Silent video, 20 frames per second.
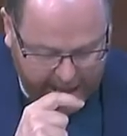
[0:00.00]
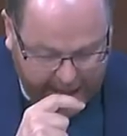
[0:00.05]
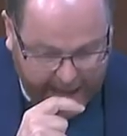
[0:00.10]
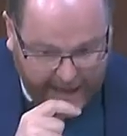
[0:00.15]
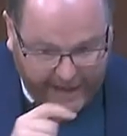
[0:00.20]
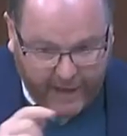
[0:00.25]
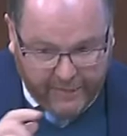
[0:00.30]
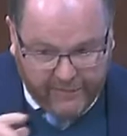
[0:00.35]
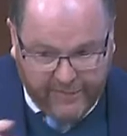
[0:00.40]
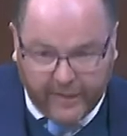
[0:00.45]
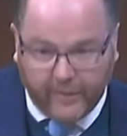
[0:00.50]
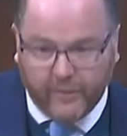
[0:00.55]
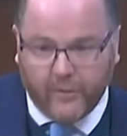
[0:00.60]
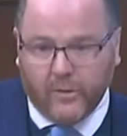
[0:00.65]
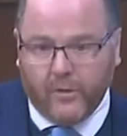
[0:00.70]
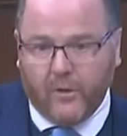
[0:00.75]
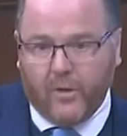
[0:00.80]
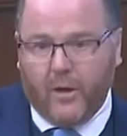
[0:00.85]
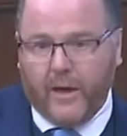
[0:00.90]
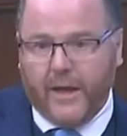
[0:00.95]
And I
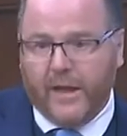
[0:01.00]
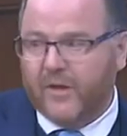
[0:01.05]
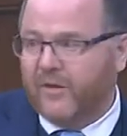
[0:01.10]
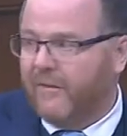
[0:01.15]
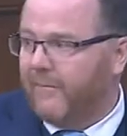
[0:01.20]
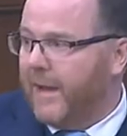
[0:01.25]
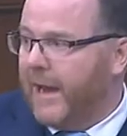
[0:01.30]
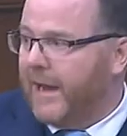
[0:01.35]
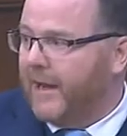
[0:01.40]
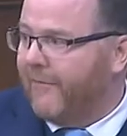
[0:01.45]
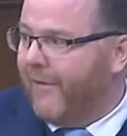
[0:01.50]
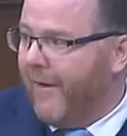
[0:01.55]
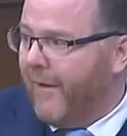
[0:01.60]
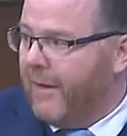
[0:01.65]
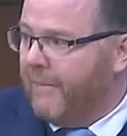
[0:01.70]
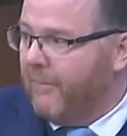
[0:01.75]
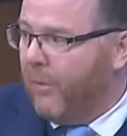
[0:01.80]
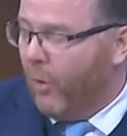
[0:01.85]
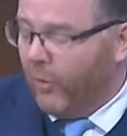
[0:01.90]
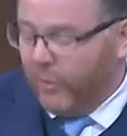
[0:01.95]
think colleagues have made a very
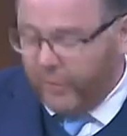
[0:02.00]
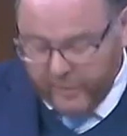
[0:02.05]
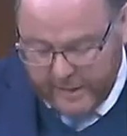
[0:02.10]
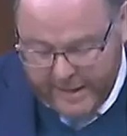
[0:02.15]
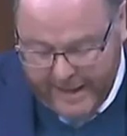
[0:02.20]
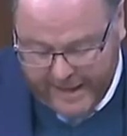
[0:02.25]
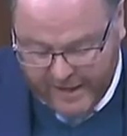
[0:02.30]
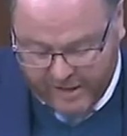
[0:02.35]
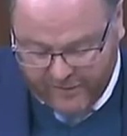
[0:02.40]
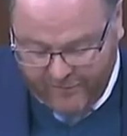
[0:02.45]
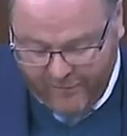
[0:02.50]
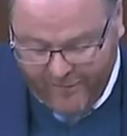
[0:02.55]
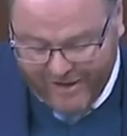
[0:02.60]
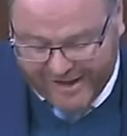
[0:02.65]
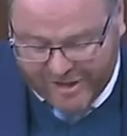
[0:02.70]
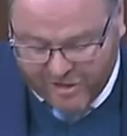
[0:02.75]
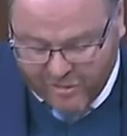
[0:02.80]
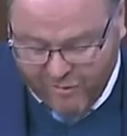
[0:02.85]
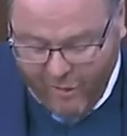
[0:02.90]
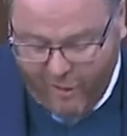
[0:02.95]
important case for a
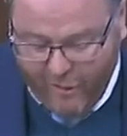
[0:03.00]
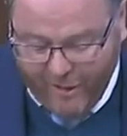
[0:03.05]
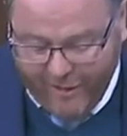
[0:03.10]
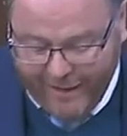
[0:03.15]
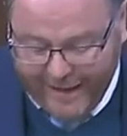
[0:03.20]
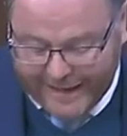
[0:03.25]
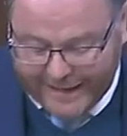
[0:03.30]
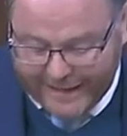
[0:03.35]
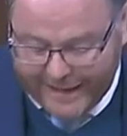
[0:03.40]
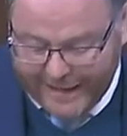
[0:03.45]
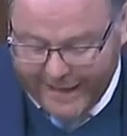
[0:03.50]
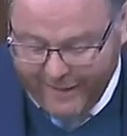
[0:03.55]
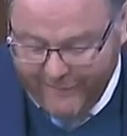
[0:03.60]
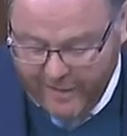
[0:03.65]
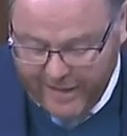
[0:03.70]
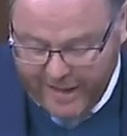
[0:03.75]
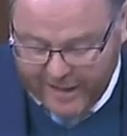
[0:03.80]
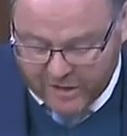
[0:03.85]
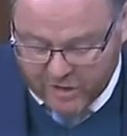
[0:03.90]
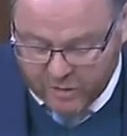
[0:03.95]
stronger and clearer
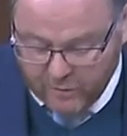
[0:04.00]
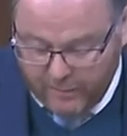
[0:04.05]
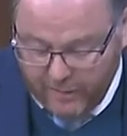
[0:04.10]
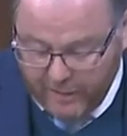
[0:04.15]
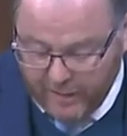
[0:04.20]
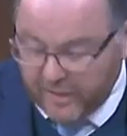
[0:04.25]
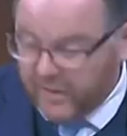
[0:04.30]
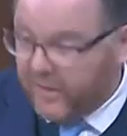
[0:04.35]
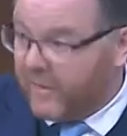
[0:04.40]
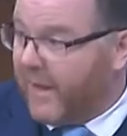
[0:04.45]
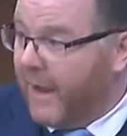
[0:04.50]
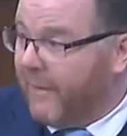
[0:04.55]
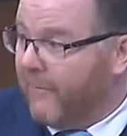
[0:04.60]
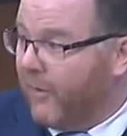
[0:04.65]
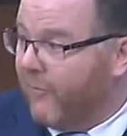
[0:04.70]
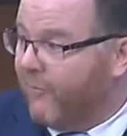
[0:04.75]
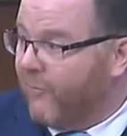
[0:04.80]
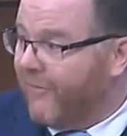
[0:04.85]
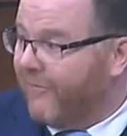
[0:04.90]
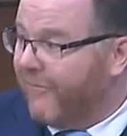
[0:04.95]
national policy
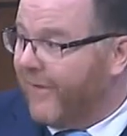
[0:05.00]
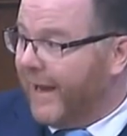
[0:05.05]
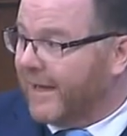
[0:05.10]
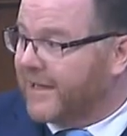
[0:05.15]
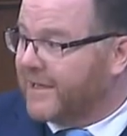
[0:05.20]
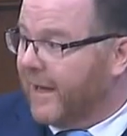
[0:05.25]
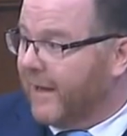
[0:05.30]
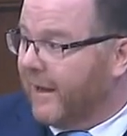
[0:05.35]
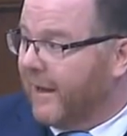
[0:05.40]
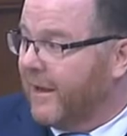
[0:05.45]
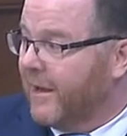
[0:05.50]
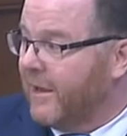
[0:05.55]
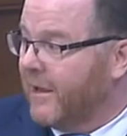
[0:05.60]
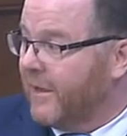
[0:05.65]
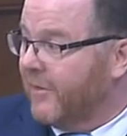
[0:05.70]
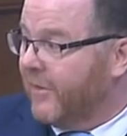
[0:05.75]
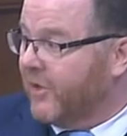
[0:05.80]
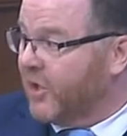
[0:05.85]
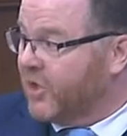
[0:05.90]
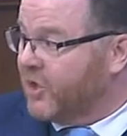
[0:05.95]
statement reflecting
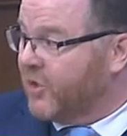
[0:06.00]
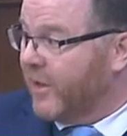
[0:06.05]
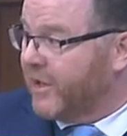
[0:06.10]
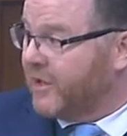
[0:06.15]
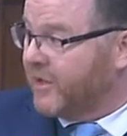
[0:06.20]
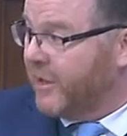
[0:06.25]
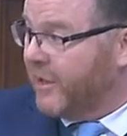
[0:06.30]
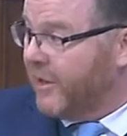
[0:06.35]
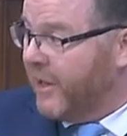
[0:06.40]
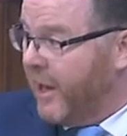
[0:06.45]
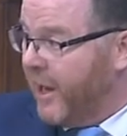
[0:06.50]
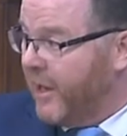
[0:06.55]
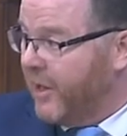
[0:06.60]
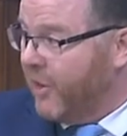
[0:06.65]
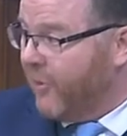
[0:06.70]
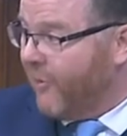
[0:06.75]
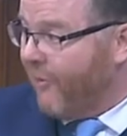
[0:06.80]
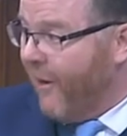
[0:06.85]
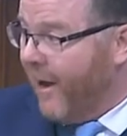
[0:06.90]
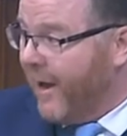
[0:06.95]
the situation in
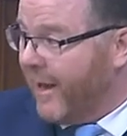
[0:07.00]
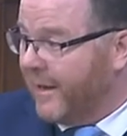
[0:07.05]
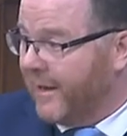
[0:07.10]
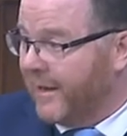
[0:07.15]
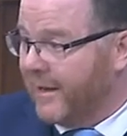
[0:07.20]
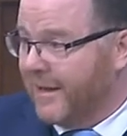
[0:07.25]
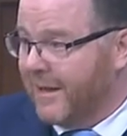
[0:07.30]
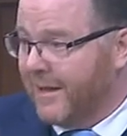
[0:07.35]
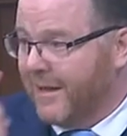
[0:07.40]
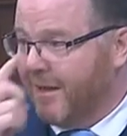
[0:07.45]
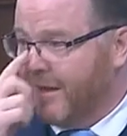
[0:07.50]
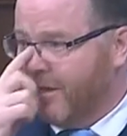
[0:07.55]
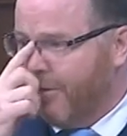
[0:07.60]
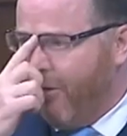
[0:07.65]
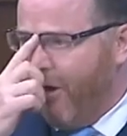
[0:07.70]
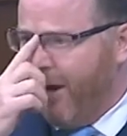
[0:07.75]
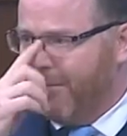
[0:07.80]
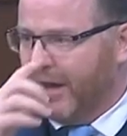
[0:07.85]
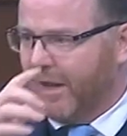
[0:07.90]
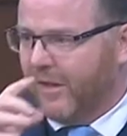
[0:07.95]
Ukraine, the
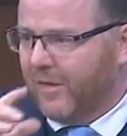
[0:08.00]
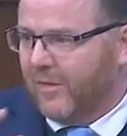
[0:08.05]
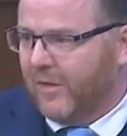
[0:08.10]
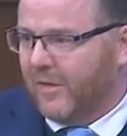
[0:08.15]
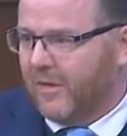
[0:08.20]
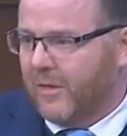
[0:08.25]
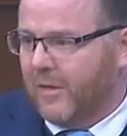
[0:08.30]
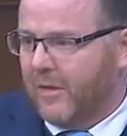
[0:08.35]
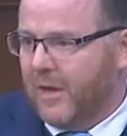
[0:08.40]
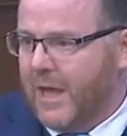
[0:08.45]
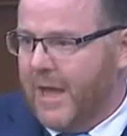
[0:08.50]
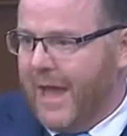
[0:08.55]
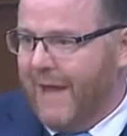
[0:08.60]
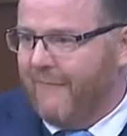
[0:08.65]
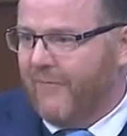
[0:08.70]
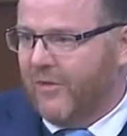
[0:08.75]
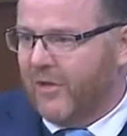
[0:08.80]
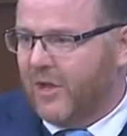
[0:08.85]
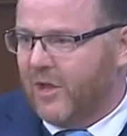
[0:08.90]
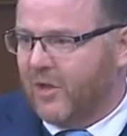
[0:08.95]
Prime Minister's
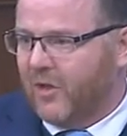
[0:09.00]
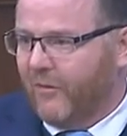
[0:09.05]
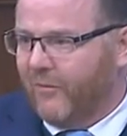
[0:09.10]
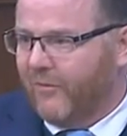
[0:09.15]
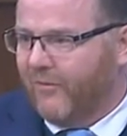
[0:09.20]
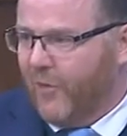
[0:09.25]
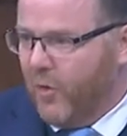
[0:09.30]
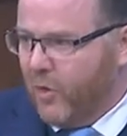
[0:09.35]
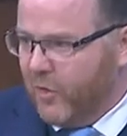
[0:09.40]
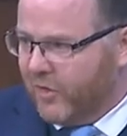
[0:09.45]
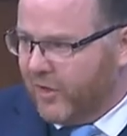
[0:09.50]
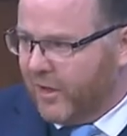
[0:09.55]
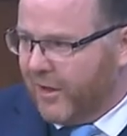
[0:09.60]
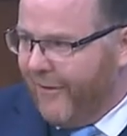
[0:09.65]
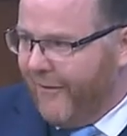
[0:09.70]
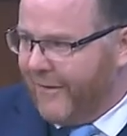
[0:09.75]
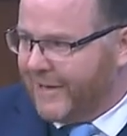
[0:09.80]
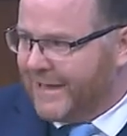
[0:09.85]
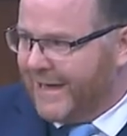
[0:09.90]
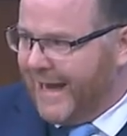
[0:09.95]
emphasis on food
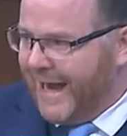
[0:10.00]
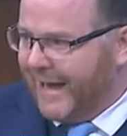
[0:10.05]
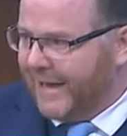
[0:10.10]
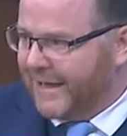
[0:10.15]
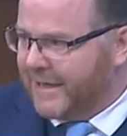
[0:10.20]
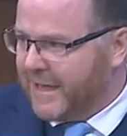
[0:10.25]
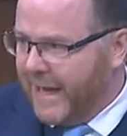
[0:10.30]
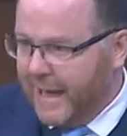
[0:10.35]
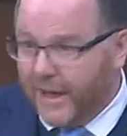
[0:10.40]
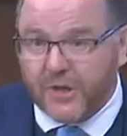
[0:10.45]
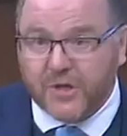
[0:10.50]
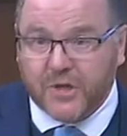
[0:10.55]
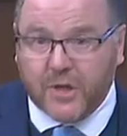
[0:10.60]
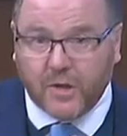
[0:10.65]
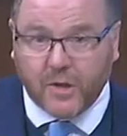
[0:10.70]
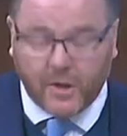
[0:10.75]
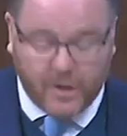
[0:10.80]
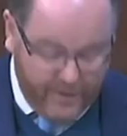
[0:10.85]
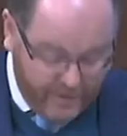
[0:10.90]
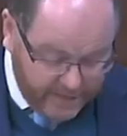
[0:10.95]
security and energy
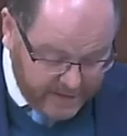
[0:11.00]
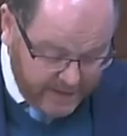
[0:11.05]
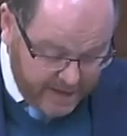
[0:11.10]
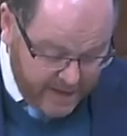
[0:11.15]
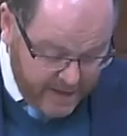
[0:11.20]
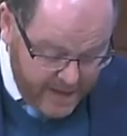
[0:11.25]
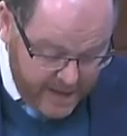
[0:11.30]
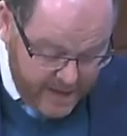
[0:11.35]
security,